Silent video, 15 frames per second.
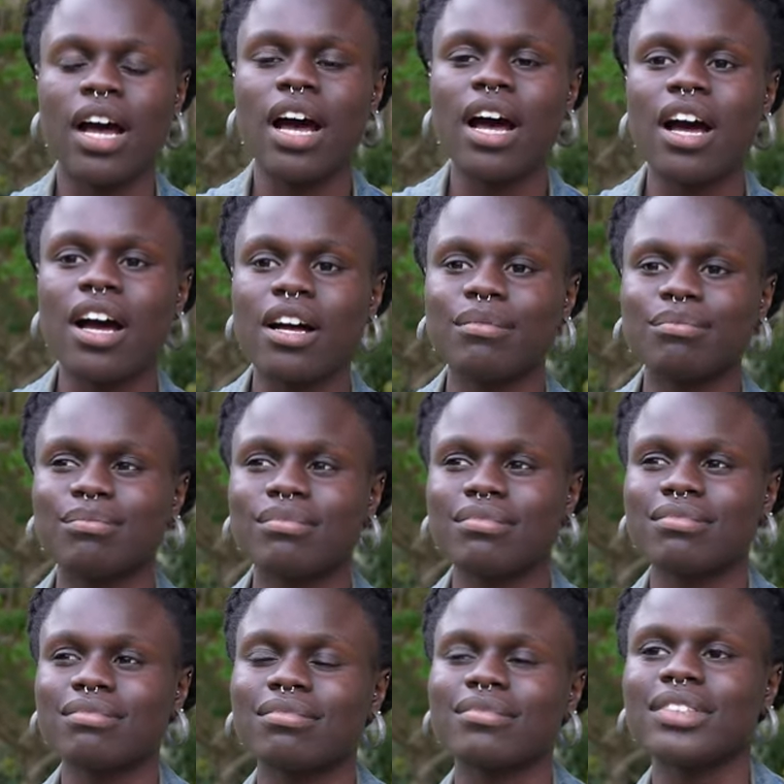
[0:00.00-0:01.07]

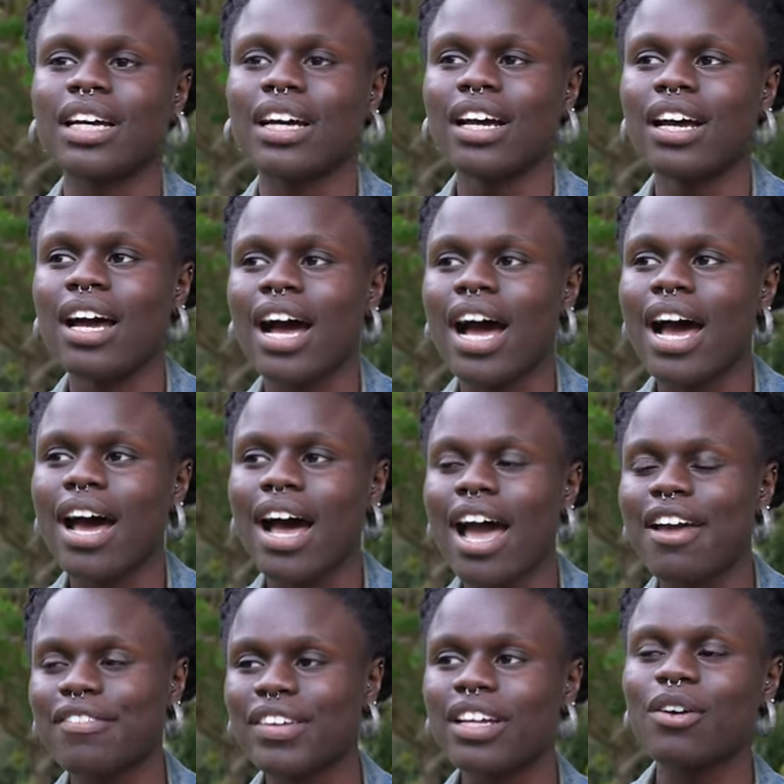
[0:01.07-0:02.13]
Um
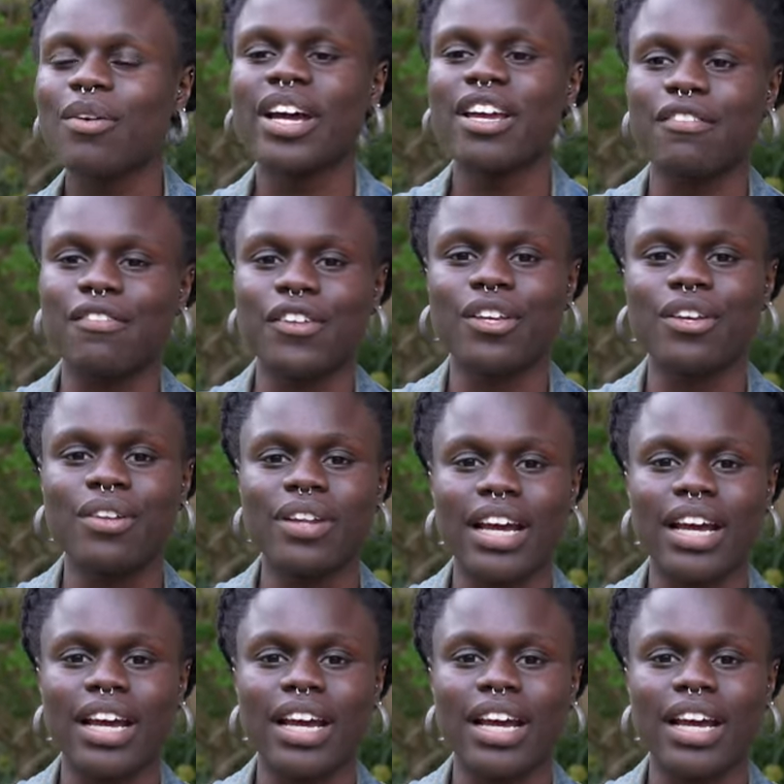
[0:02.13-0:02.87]
I think quite a few.